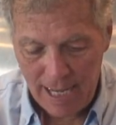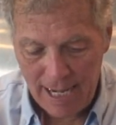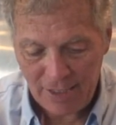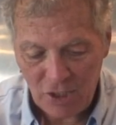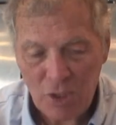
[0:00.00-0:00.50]

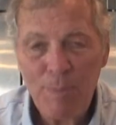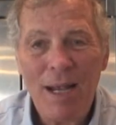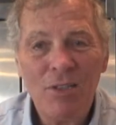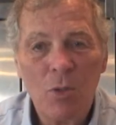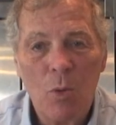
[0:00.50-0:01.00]
It's a
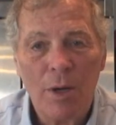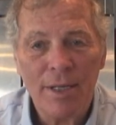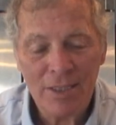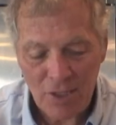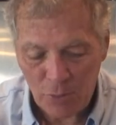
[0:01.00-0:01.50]
special one.
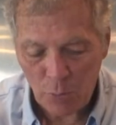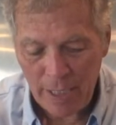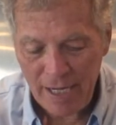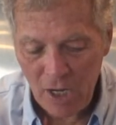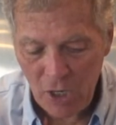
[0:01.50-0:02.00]
It's a
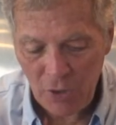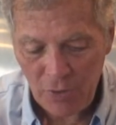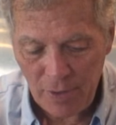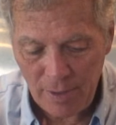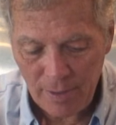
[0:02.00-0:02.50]

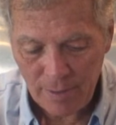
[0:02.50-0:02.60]
300